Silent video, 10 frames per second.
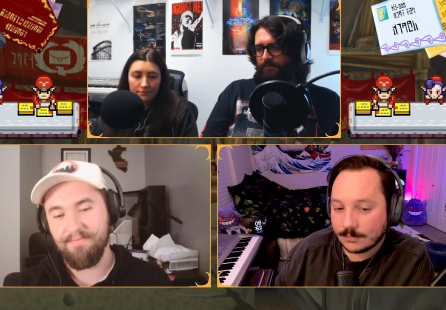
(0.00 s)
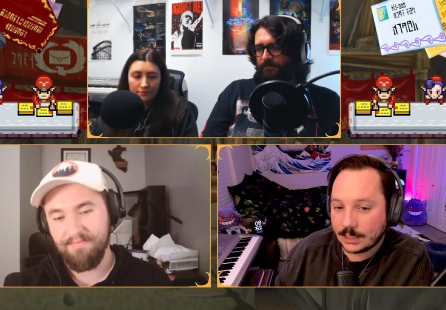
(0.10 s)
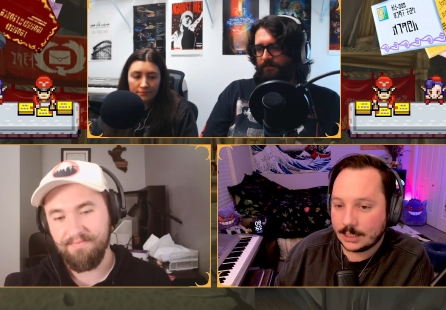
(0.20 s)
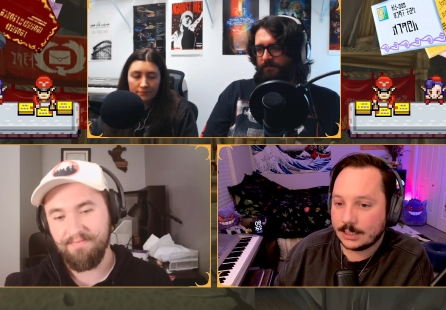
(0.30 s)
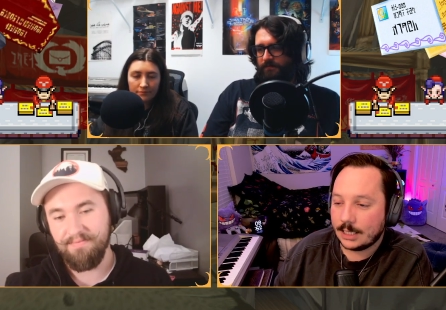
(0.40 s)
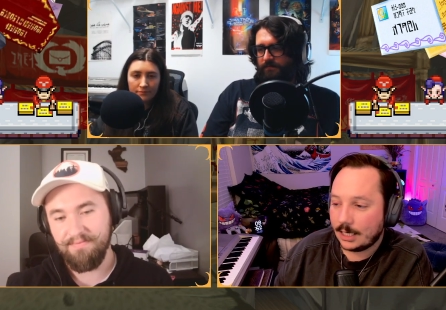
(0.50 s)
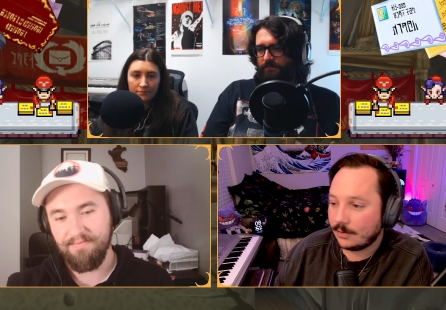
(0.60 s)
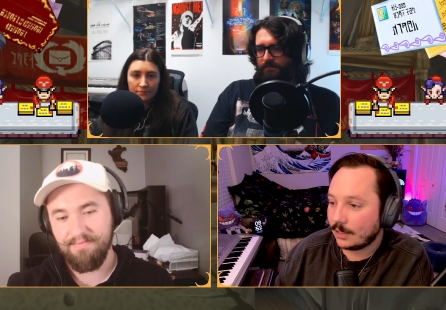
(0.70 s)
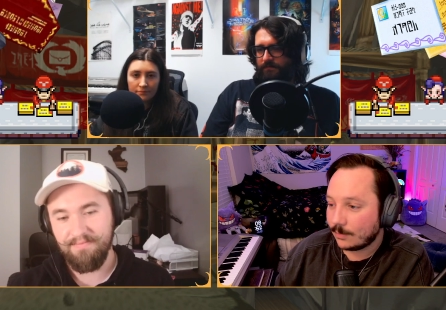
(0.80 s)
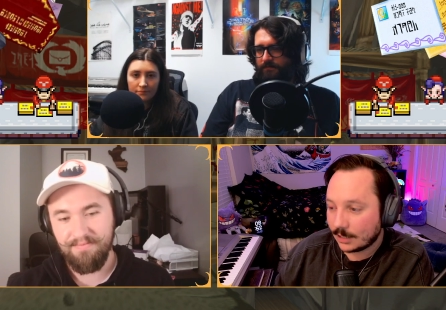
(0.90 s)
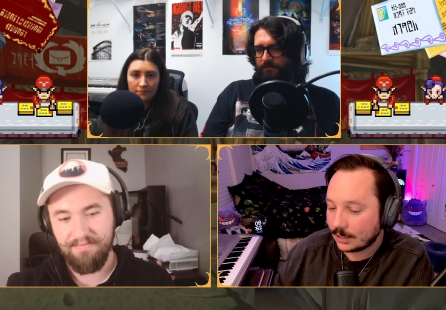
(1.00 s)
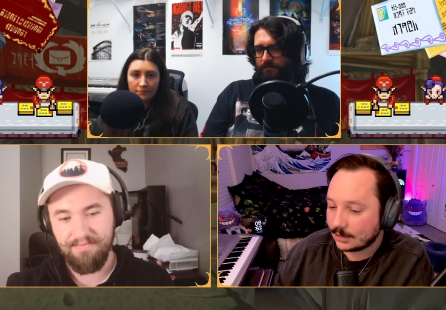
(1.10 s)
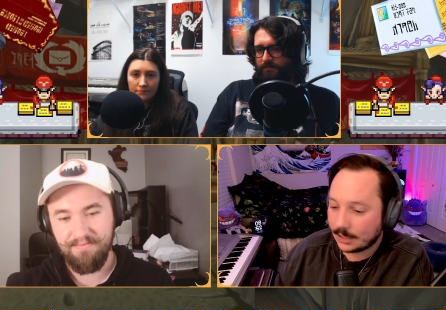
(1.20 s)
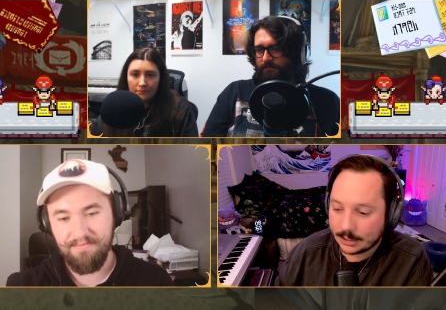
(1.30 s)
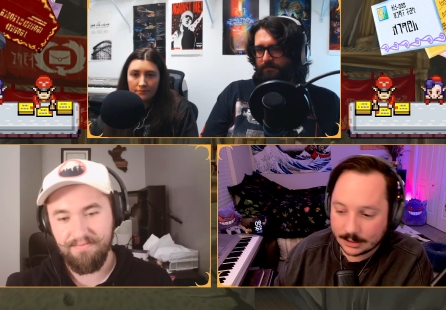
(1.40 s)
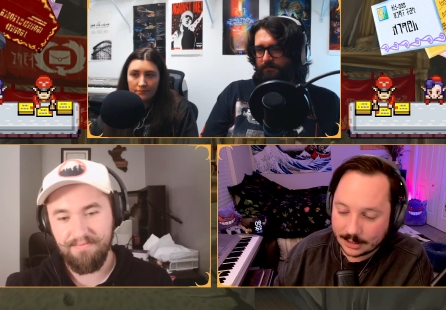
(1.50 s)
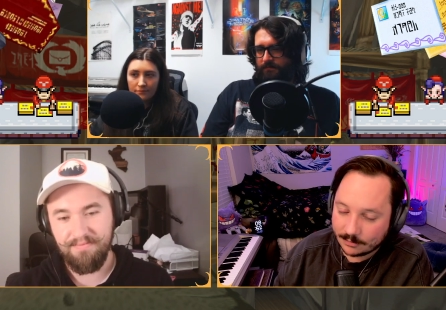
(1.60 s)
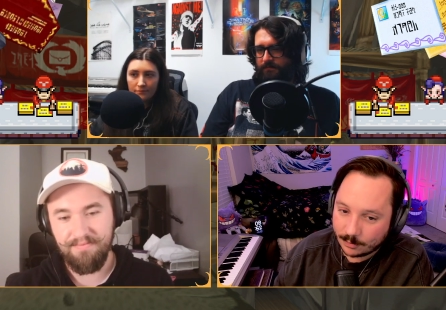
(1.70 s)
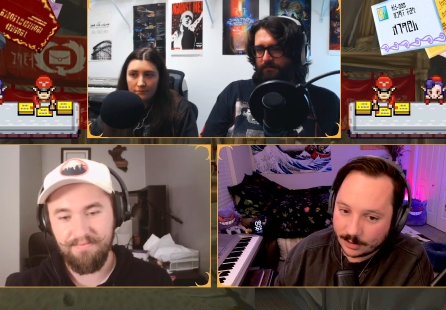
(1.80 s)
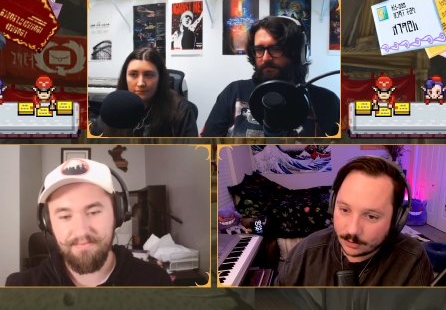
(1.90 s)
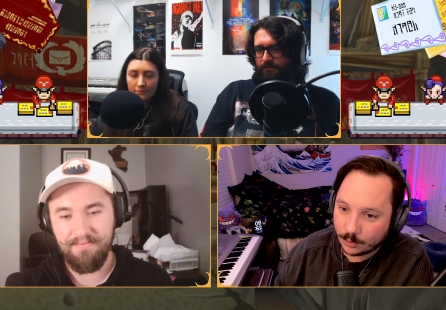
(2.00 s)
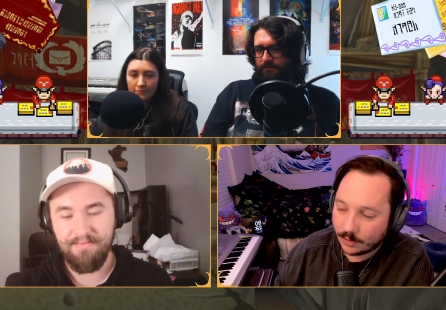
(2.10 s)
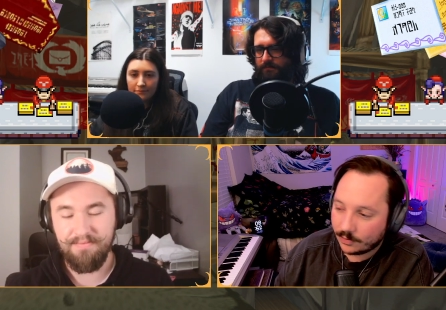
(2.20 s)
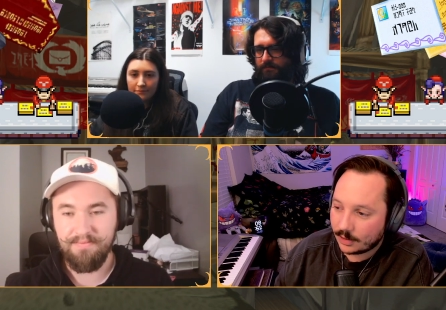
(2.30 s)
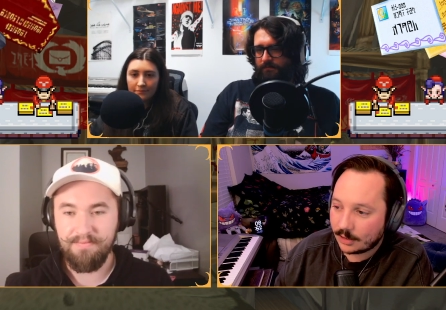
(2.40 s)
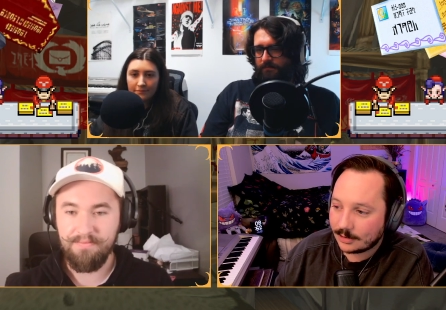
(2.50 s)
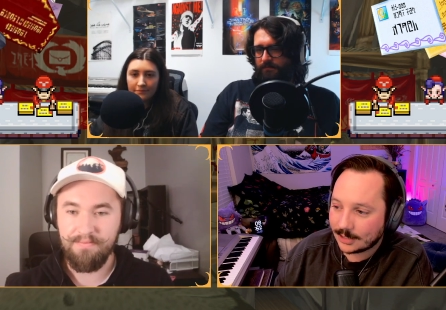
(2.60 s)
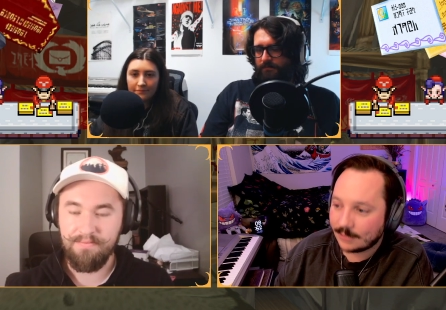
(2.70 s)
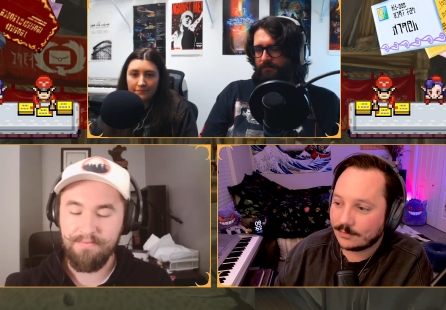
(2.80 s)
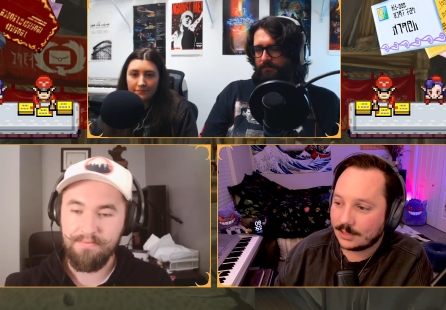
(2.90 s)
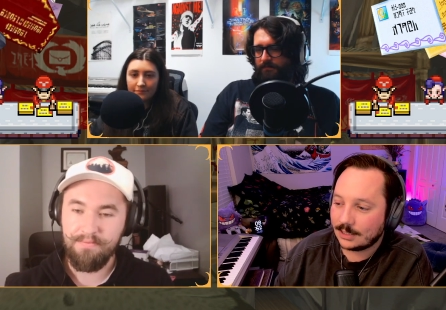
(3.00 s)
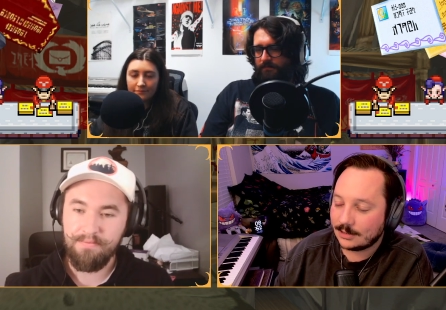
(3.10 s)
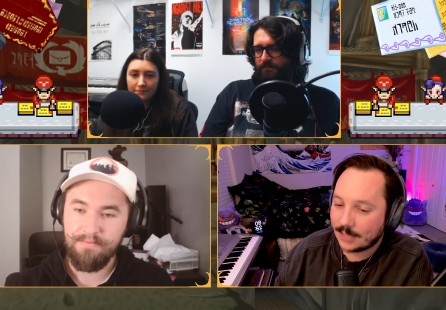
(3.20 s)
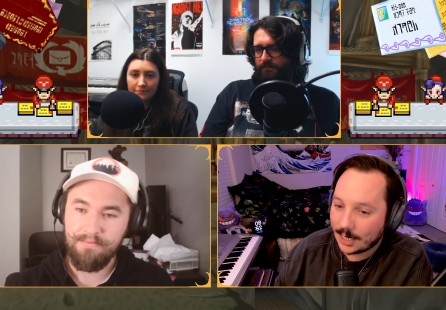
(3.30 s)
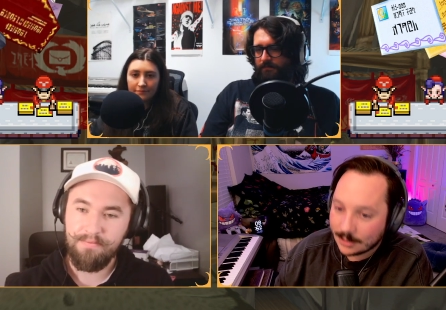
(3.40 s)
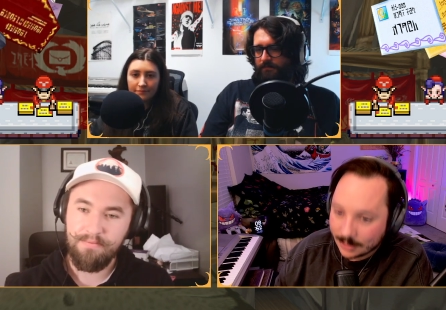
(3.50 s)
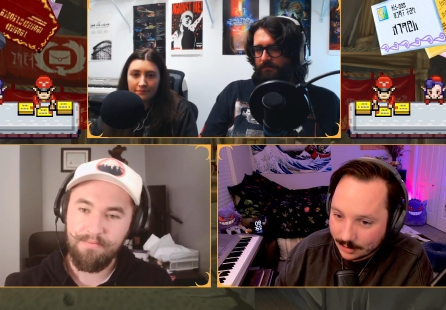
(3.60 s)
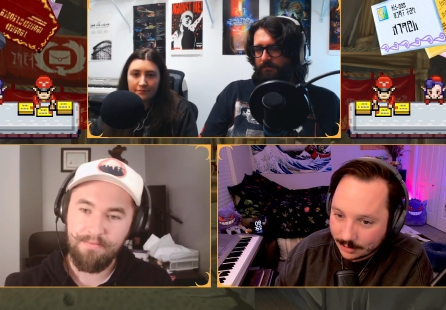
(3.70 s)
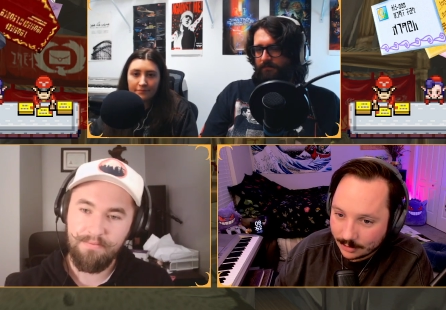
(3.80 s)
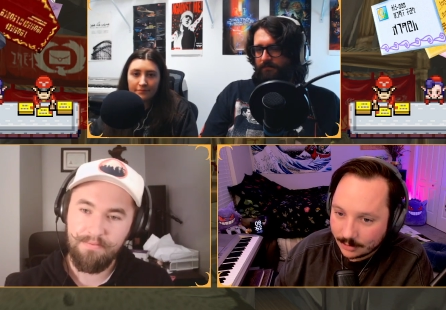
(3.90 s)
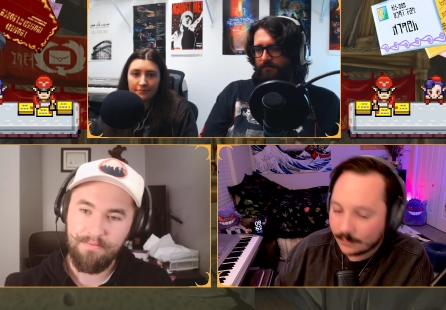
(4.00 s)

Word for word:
Speaker 1: It doesn't have, like McKenna said, it doesn't have to be what the devs intended.